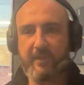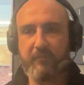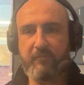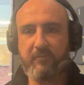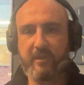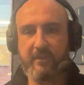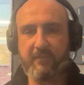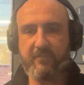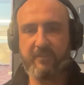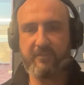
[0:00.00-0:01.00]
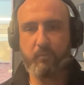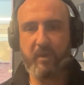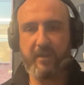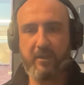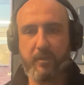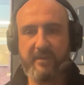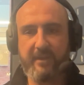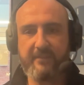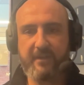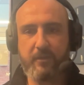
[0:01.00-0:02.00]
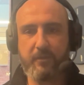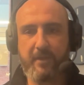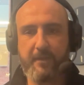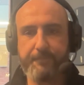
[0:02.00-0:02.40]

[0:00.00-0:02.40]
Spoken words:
then just whack a no index tag on there.